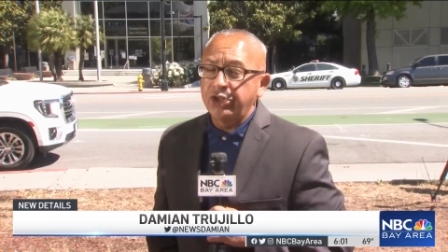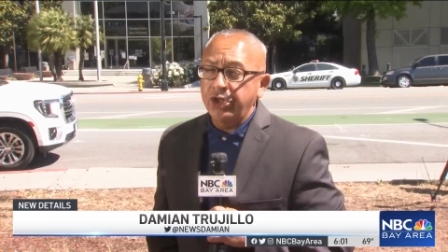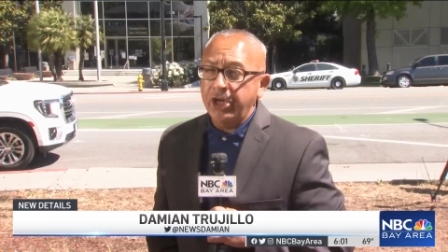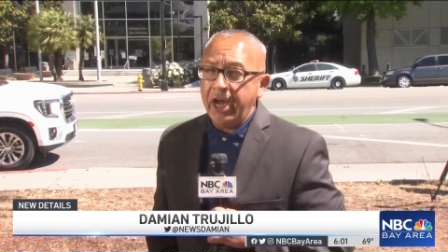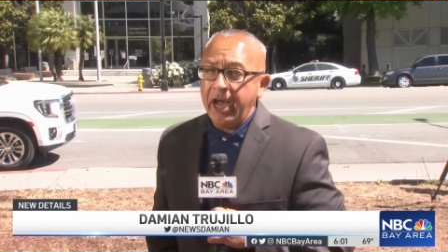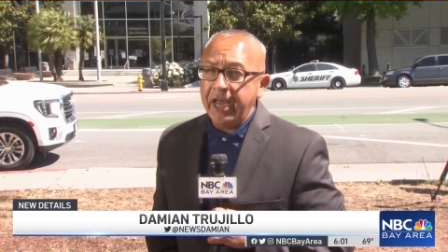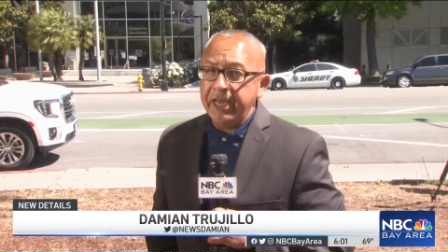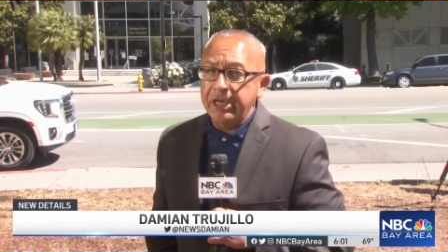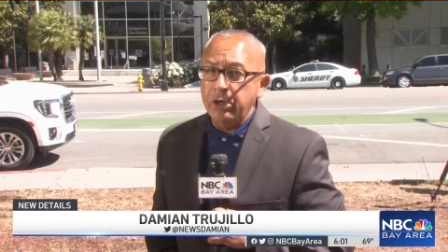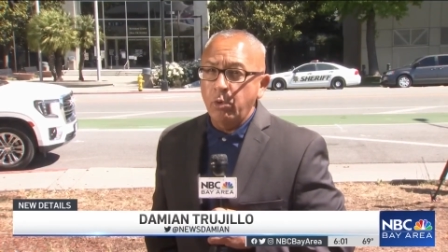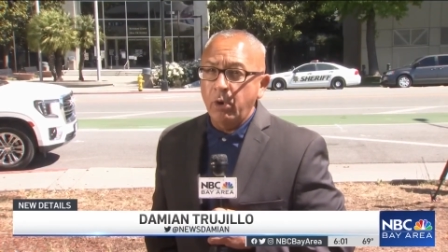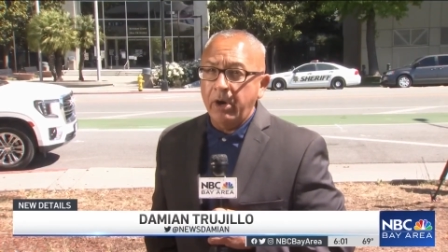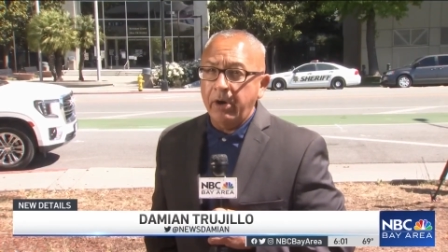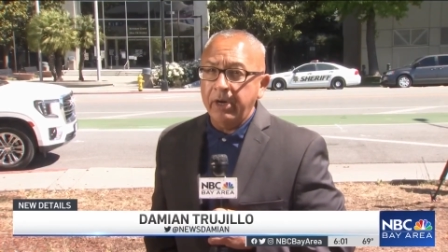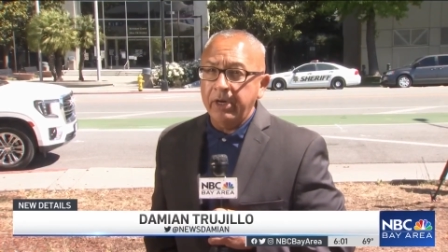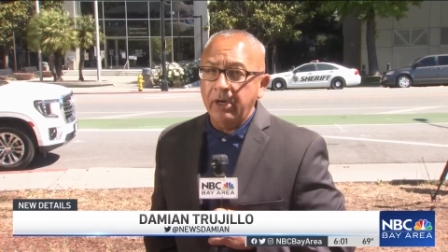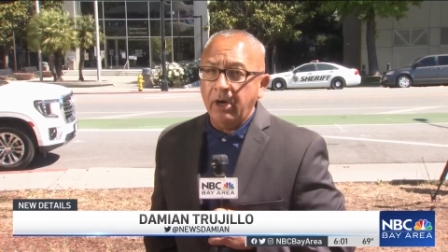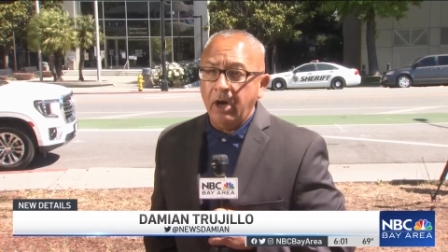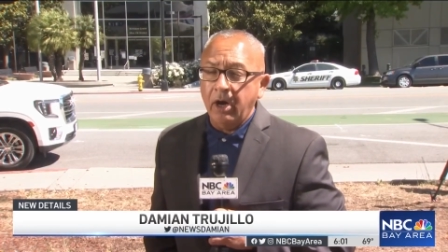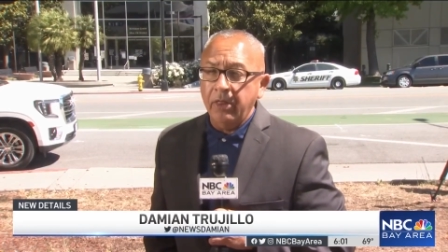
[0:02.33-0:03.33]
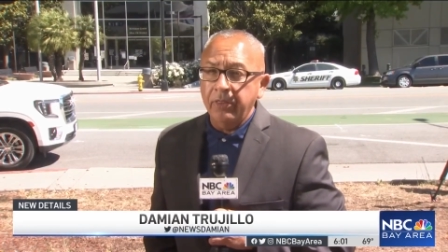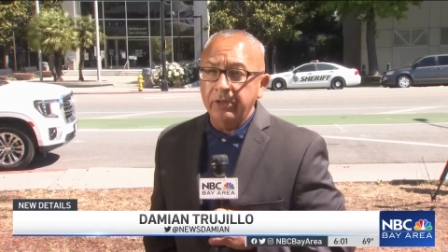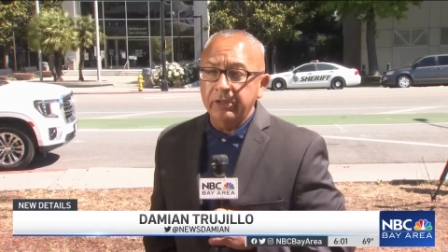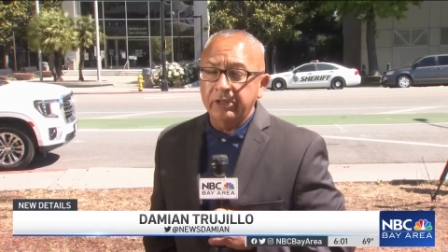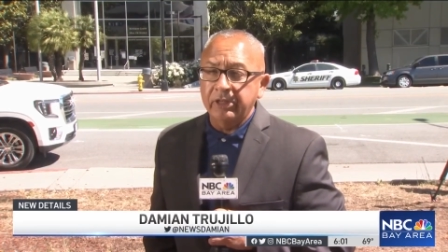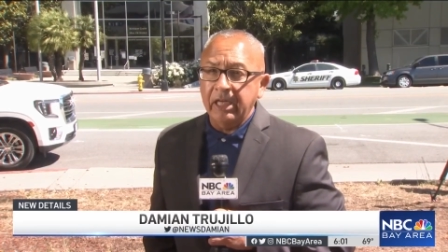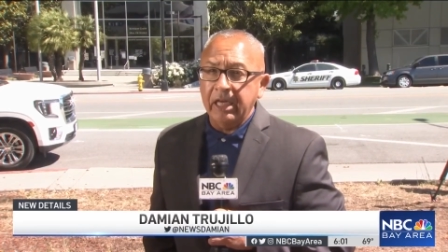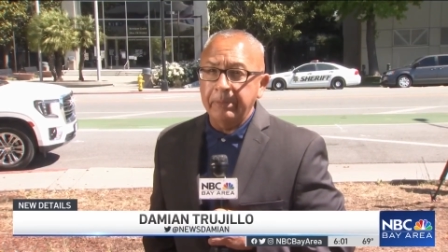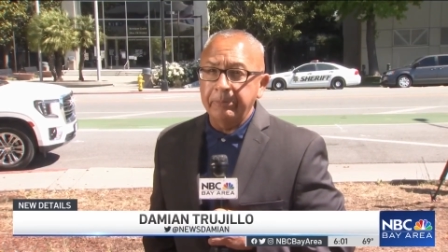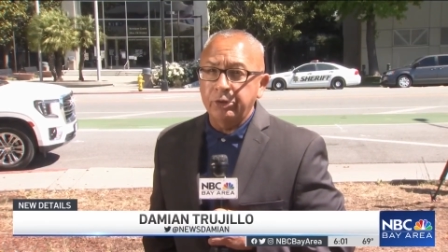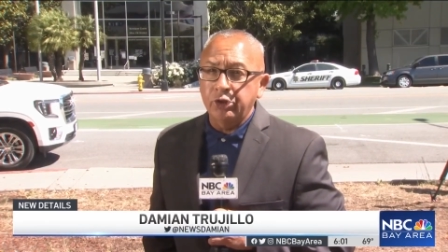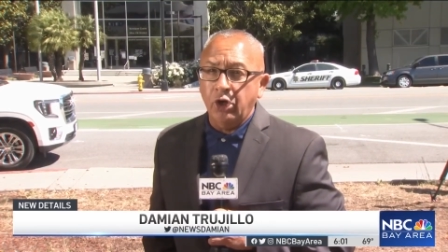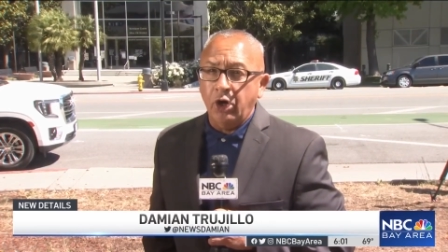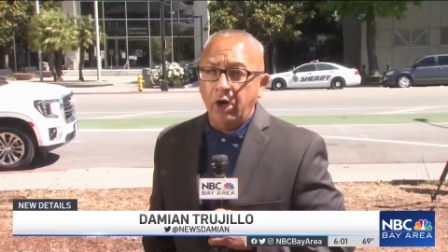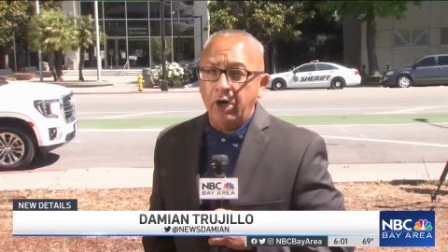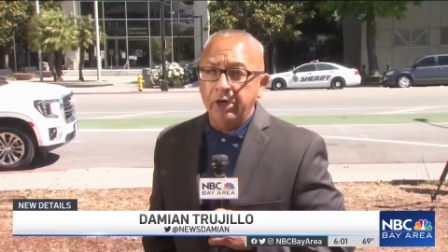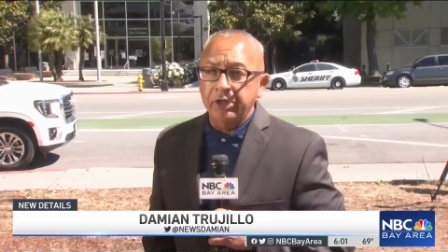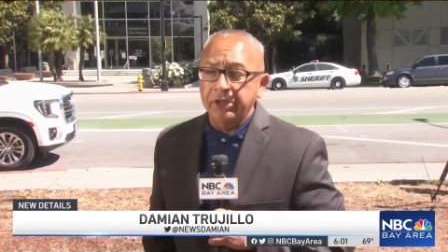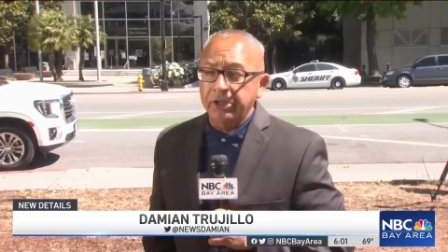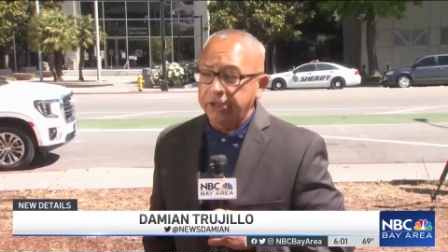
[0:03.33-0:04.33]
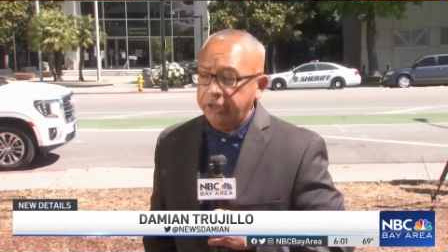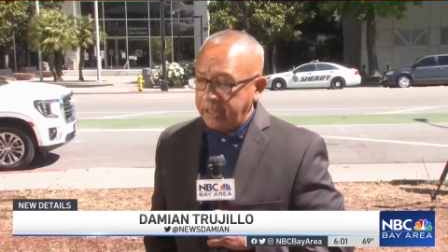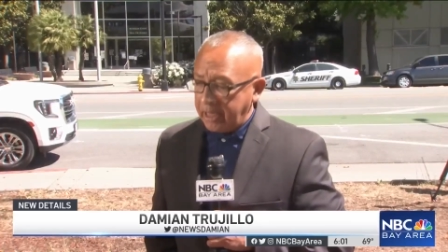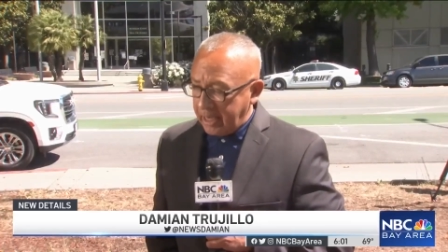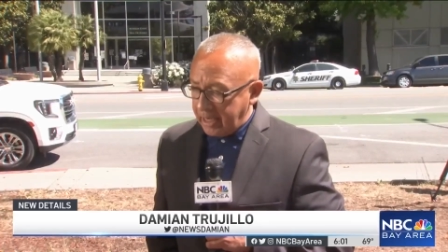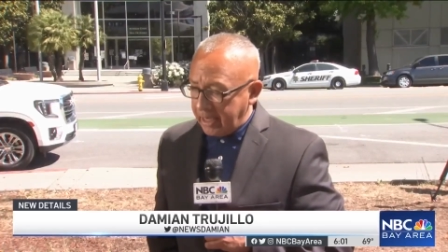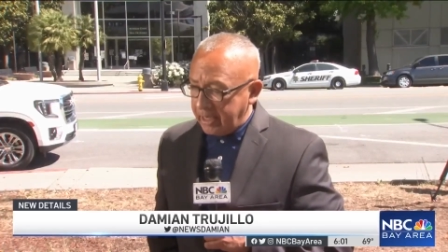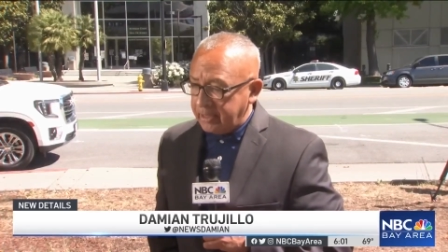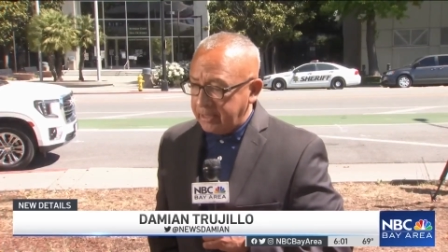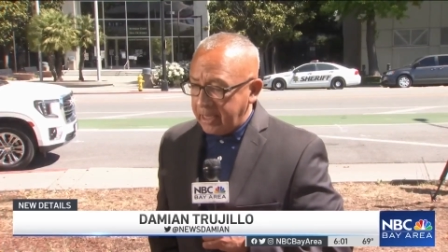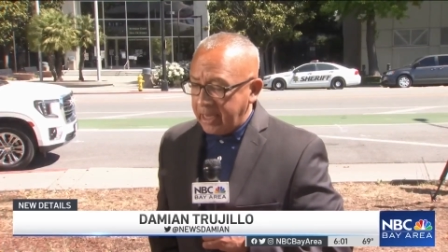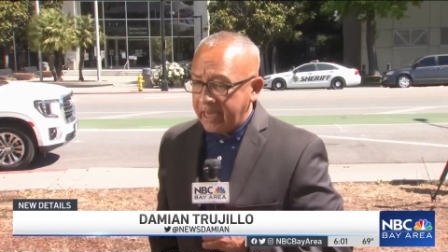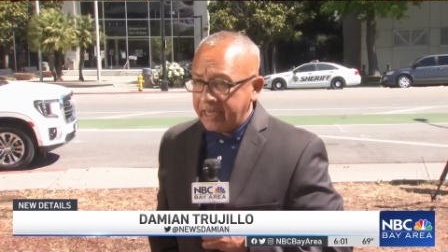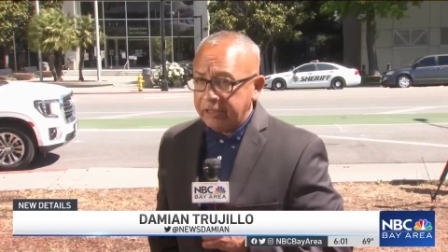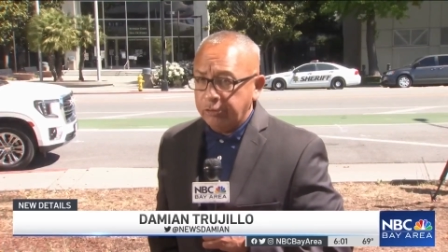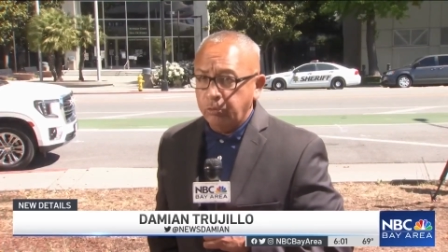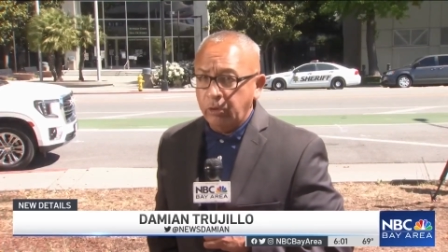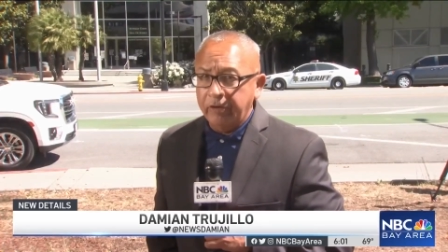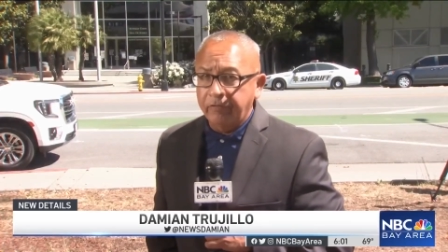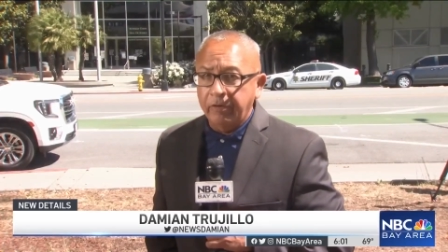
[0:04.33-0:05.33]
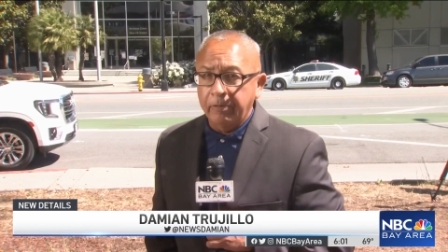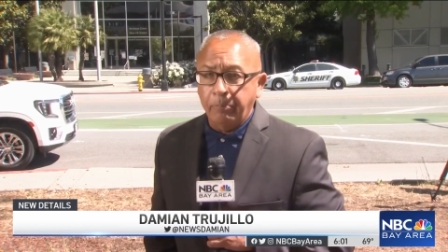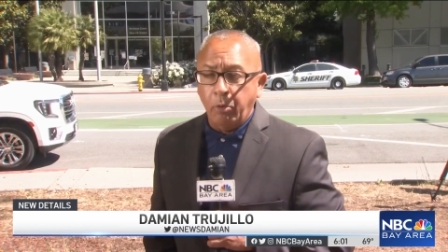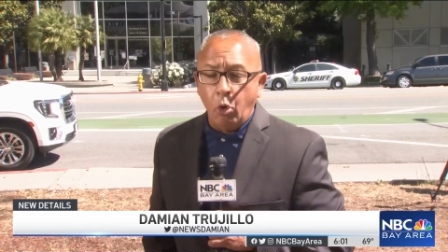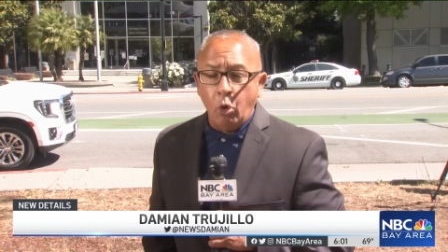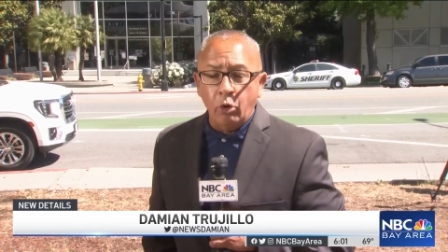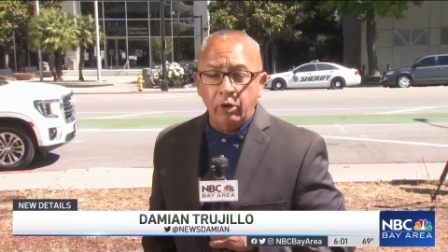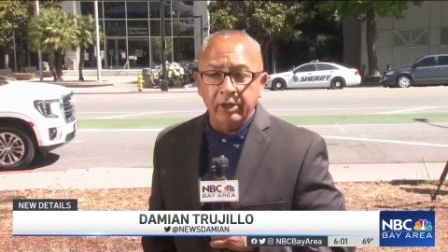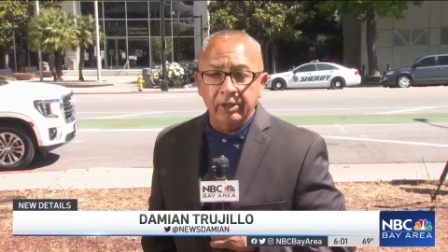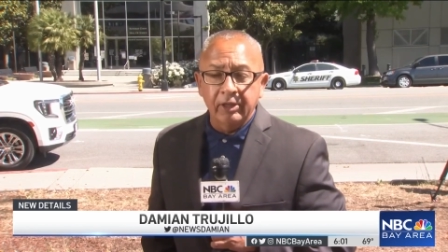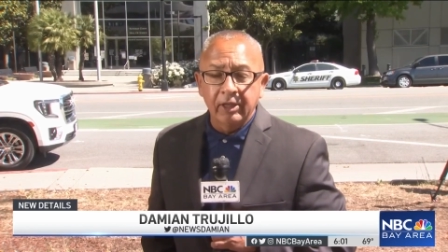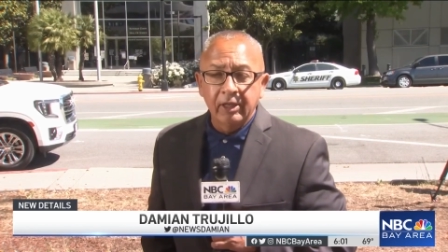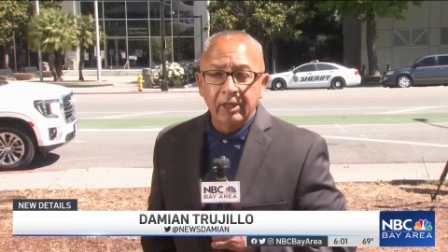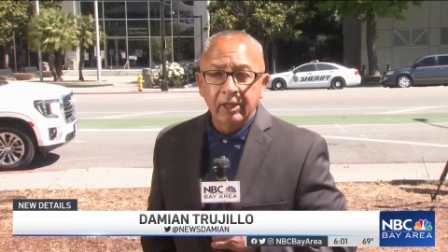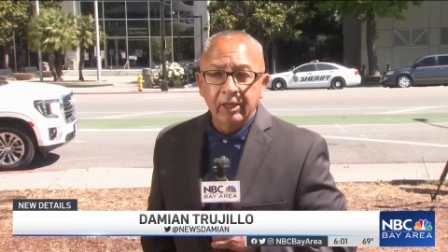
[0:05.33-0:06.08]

January on the same charges, and as we've reported,